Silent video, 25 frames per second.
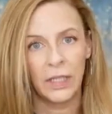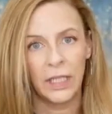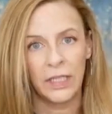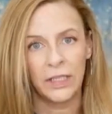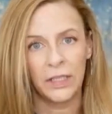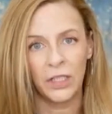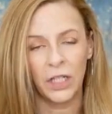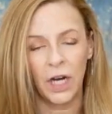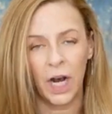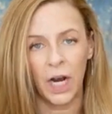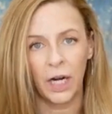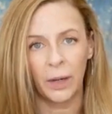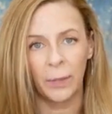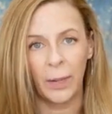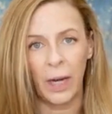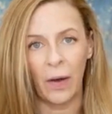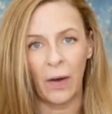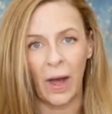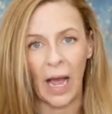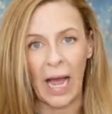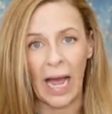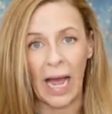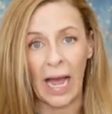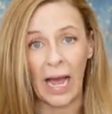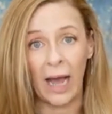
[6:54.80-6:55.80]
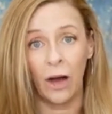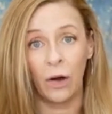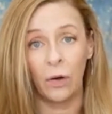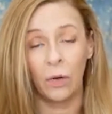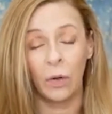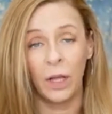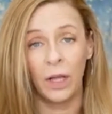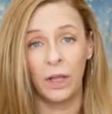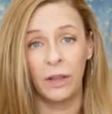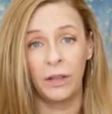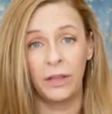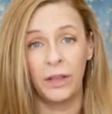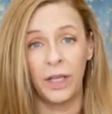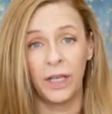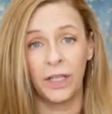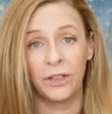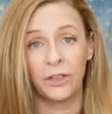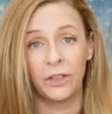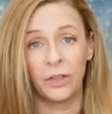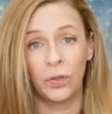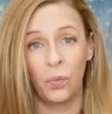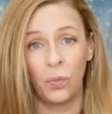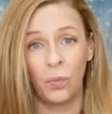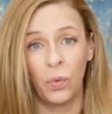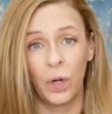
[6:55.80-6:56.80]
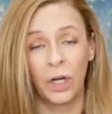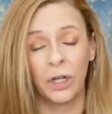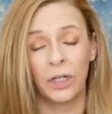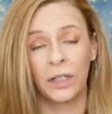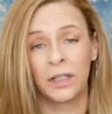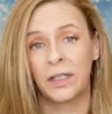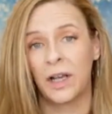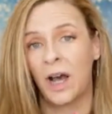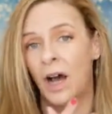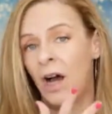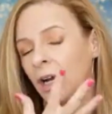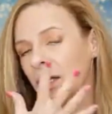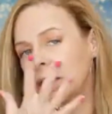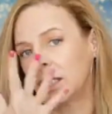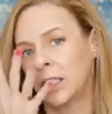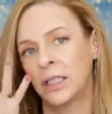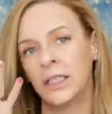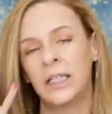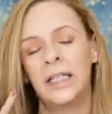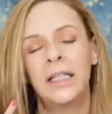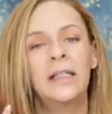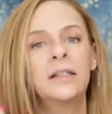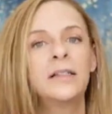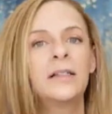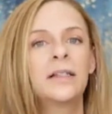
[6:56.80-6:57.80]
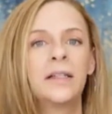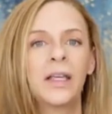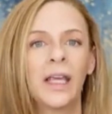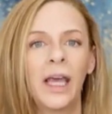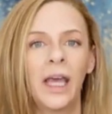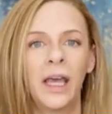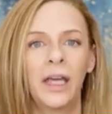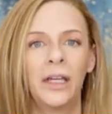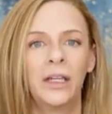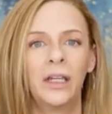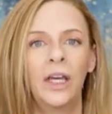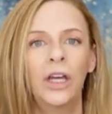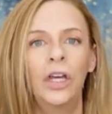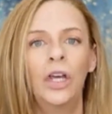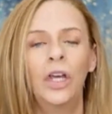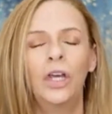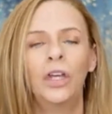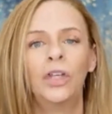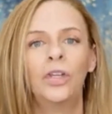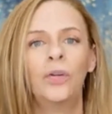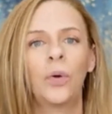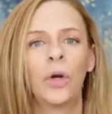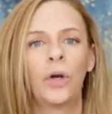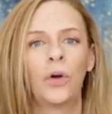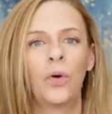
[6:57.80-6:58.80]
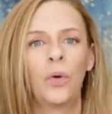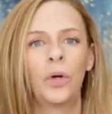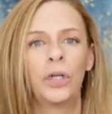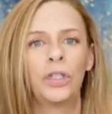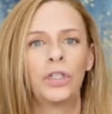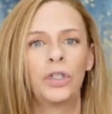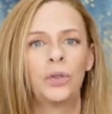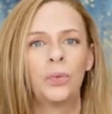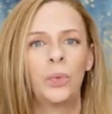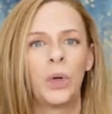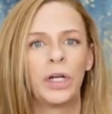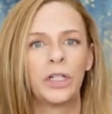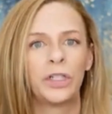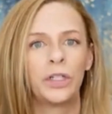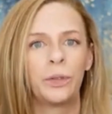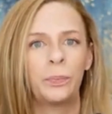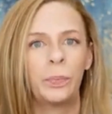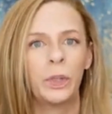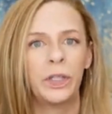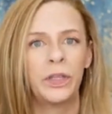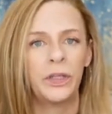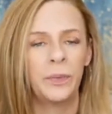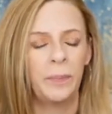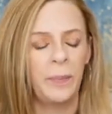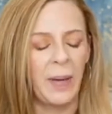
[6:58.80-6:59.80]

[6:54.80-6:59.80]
let's talk about how this works. On clean skin, you are going to want to put the